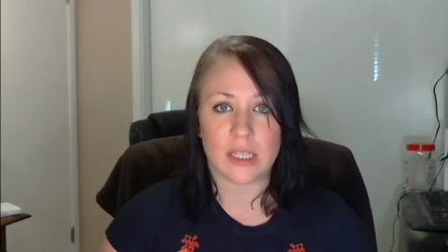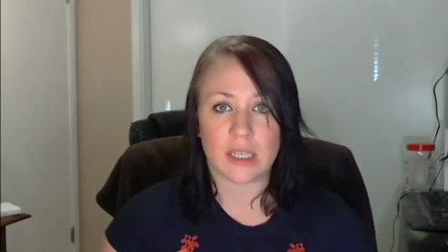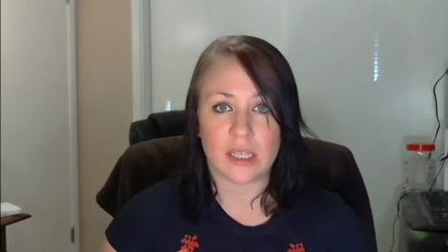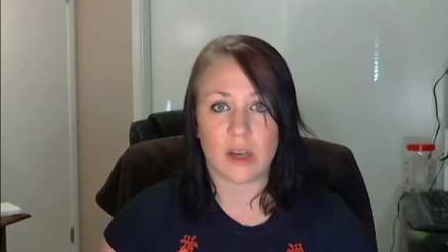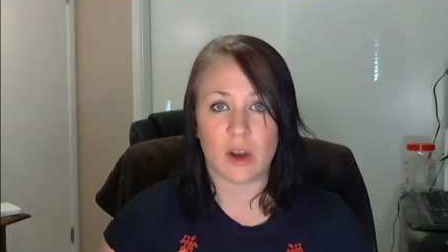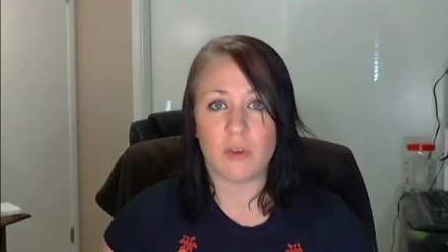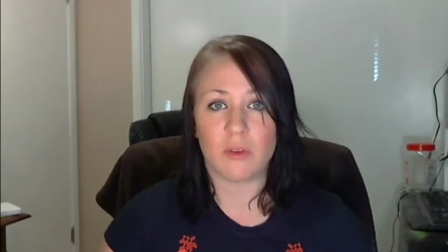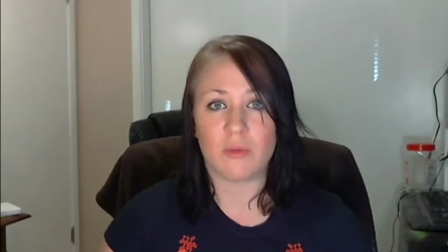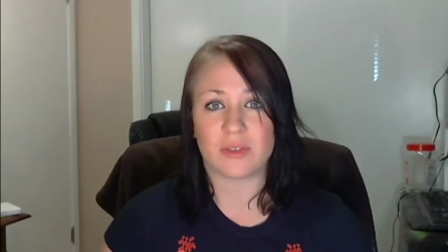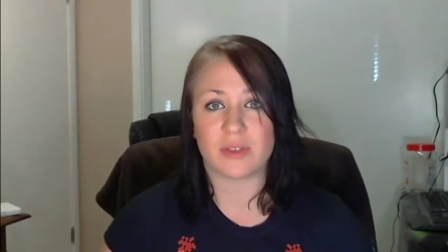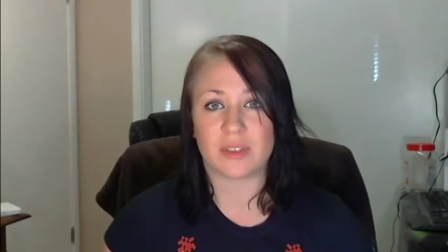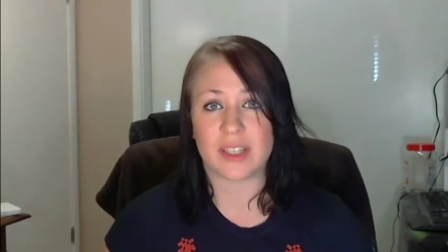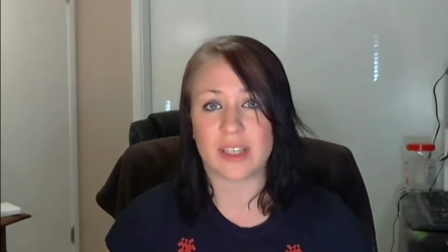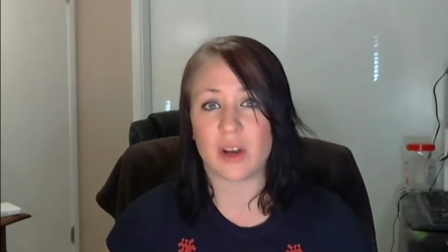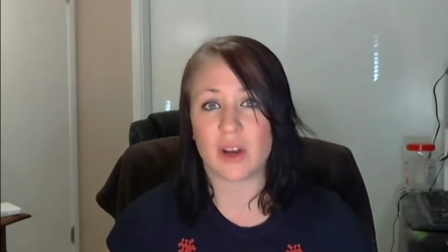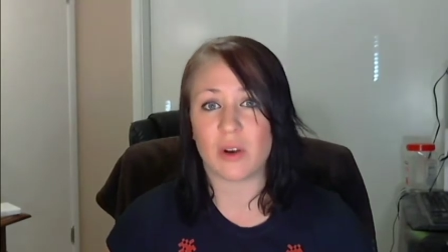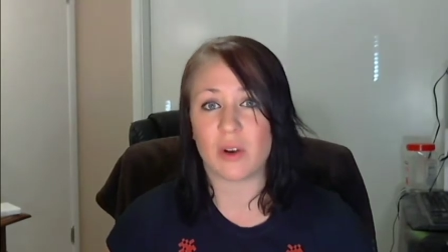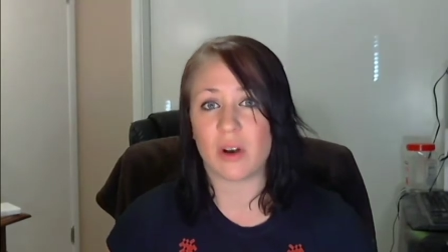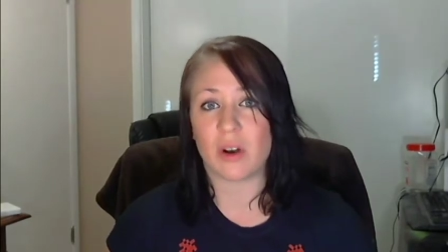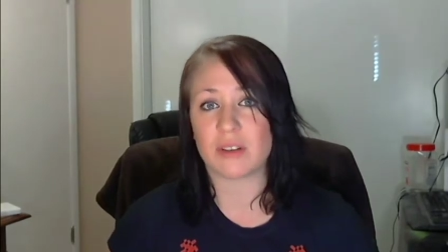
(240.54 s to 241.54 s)
hopefully
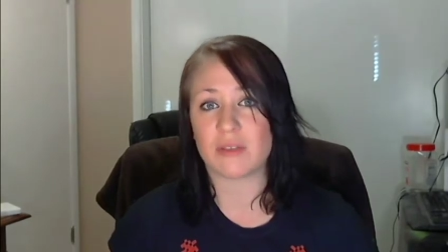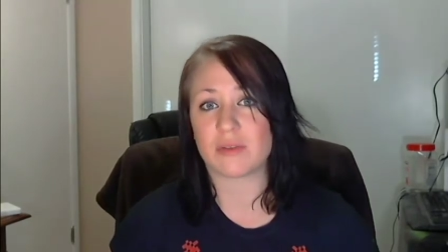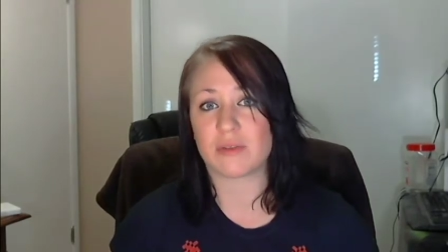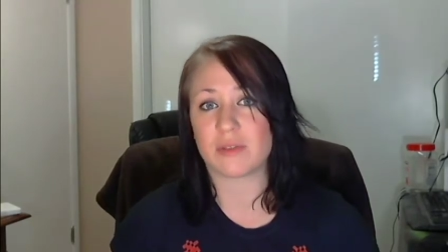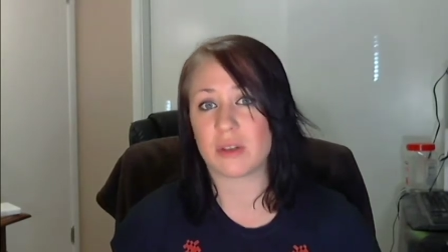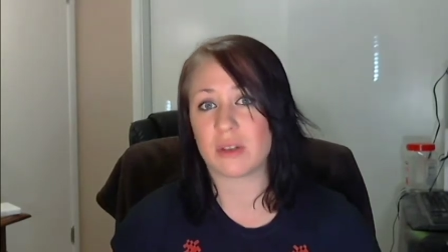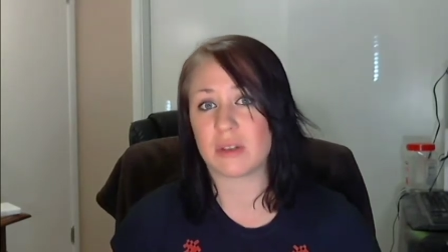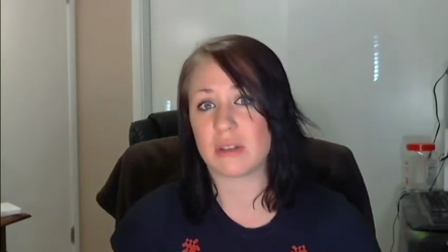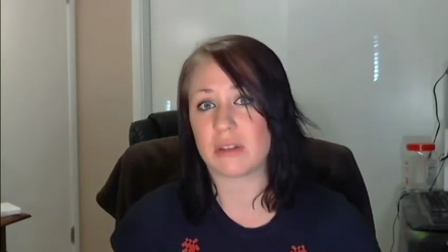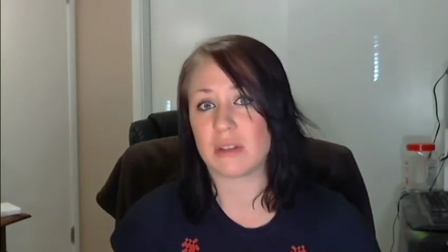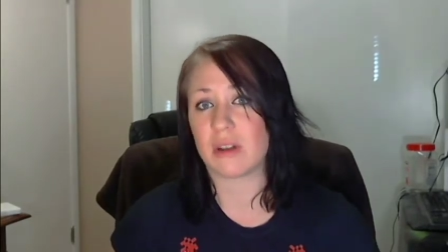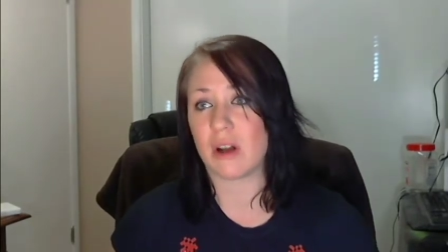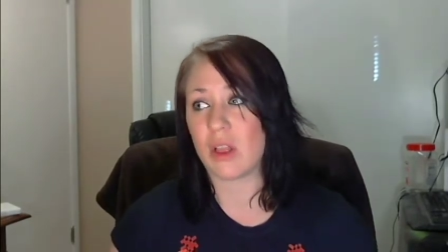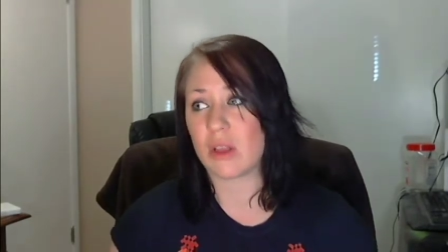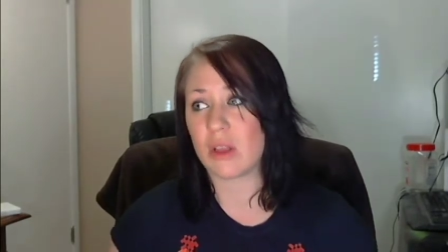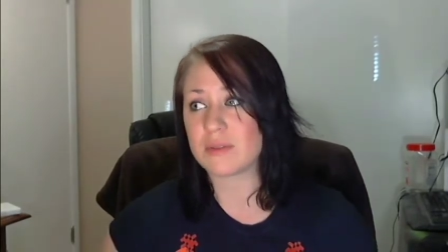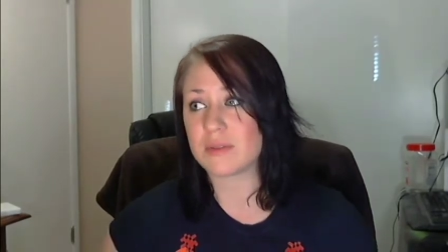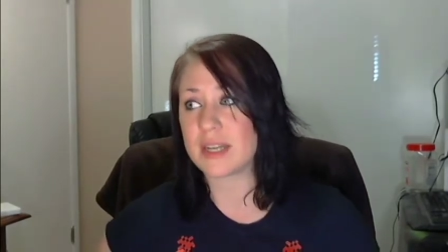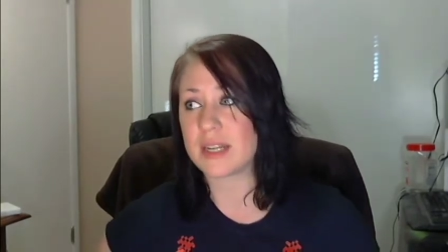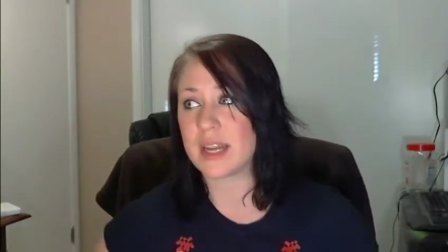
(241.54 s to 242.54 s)
go on for
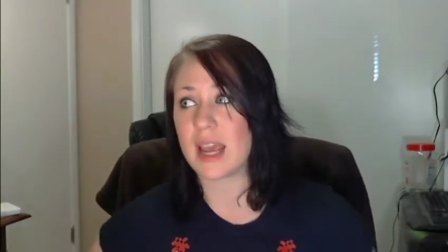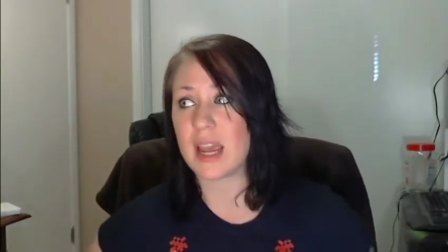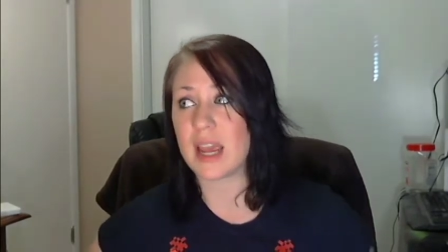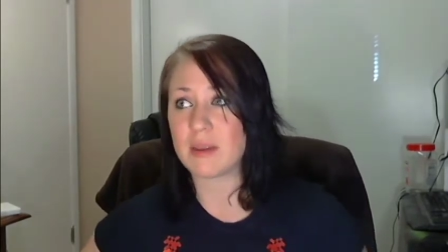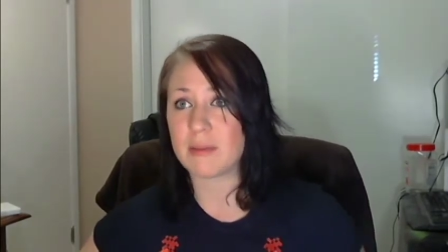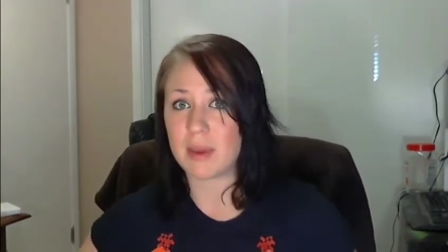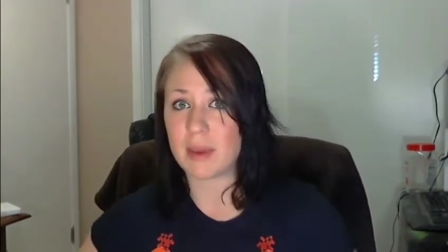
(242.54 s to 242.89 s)
all of today,